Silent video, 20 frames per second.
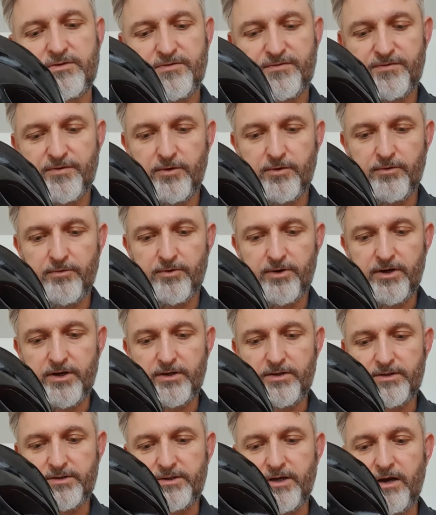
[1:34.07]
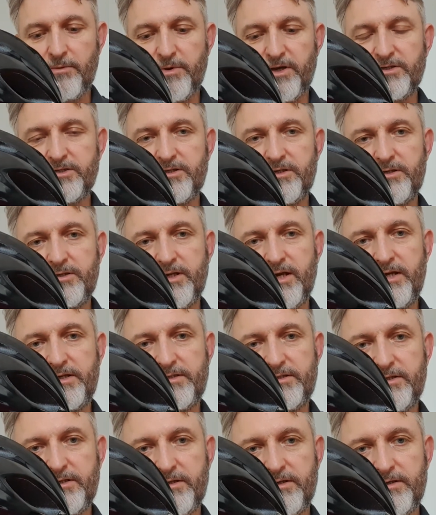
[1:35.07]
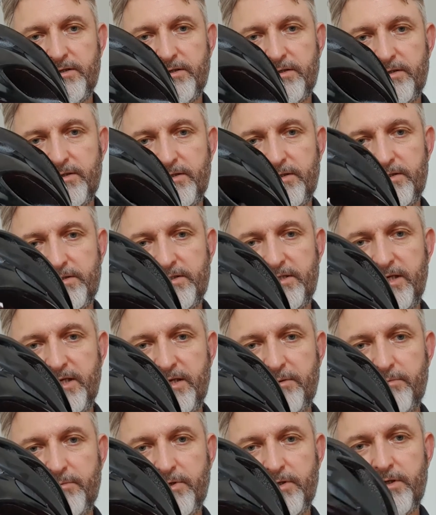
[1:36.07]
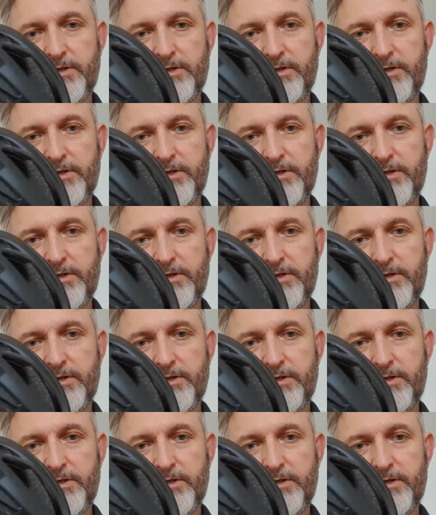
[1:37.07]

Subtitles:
for the Dimension Data team,